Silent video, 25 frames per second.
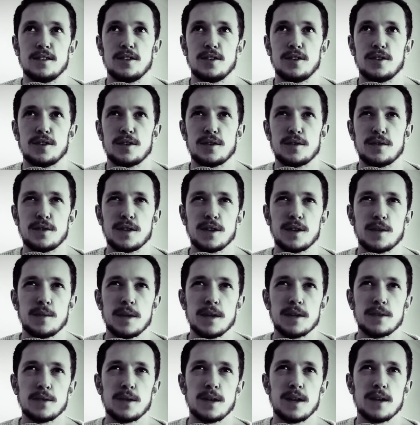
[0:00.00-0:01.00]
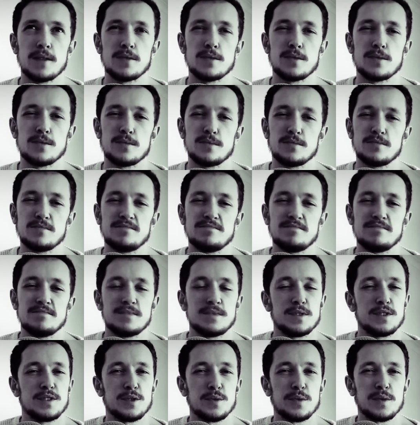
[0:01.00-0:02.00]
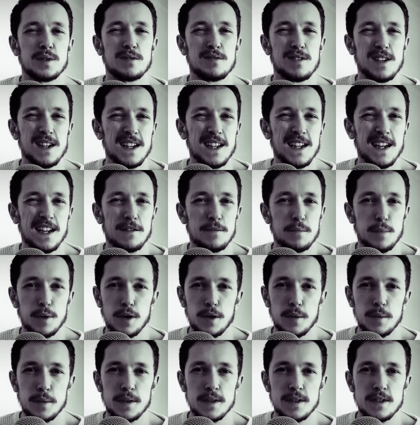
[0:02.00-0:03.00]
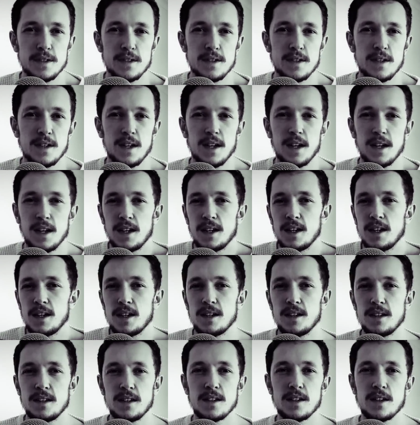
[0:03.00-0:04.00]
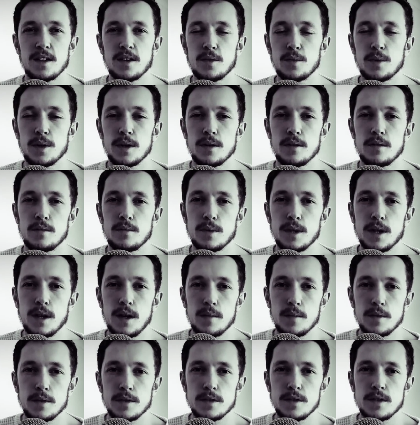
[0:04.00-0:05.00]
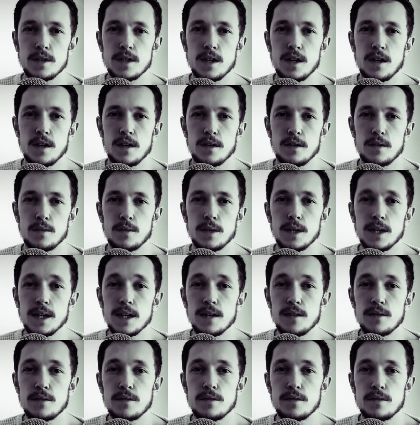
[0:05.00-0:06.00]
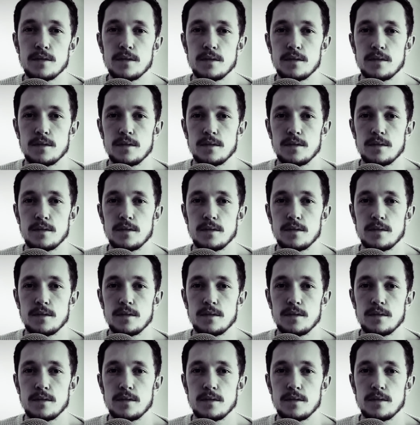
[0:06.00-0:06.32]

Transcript: on a fundamental level, do we really have purpose? You know, we come onto the earth, we live,